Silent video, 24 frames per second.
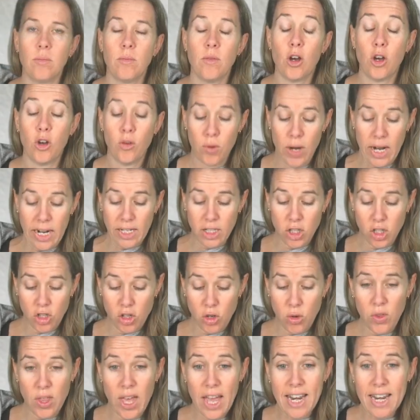All right, so
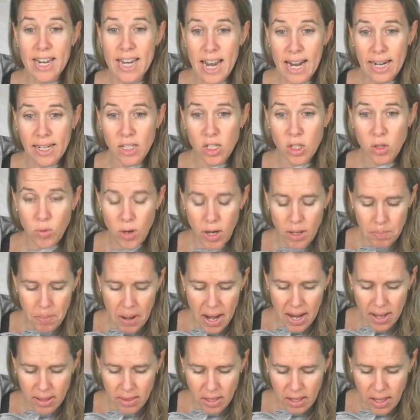that next thread
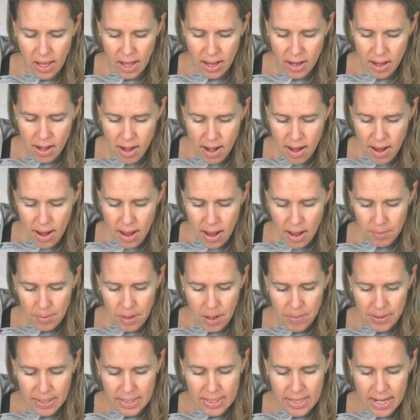path again, I'm
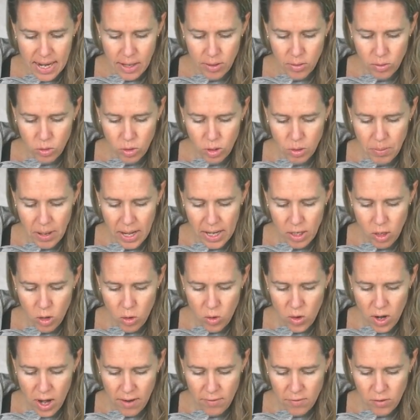coming down through the
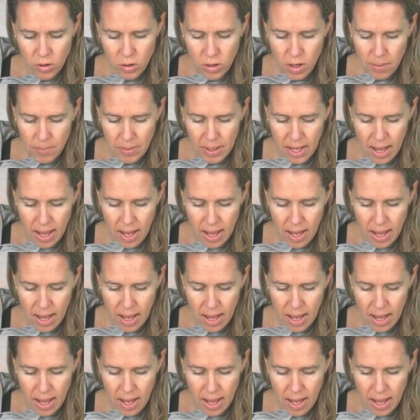bicone after coming